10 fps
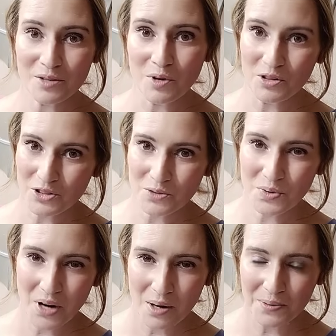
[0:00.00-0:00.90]
Most of you
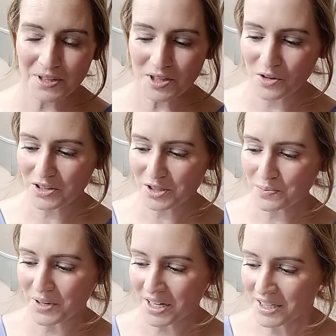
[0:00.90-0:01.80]
probably know this,
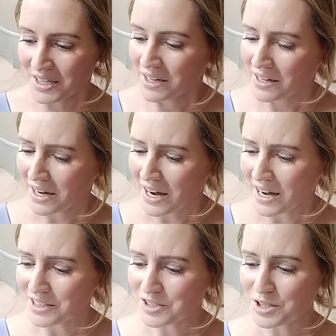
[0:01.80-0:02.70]
but
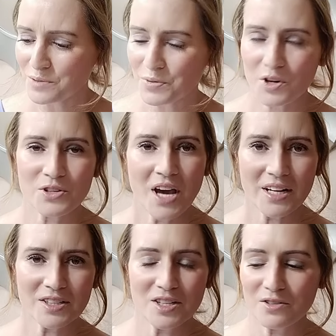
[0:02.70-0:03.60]
uh, it's the
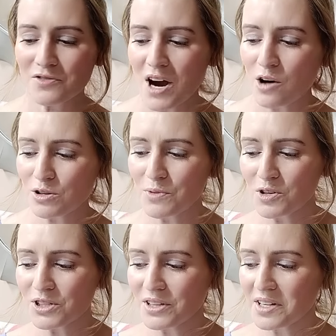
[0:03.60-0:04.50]
protective
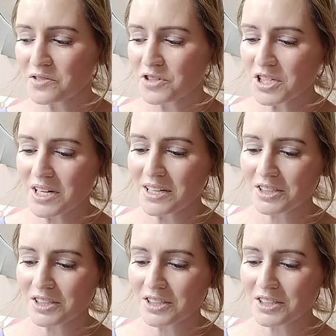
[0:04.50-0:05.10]
outermost layer of skin.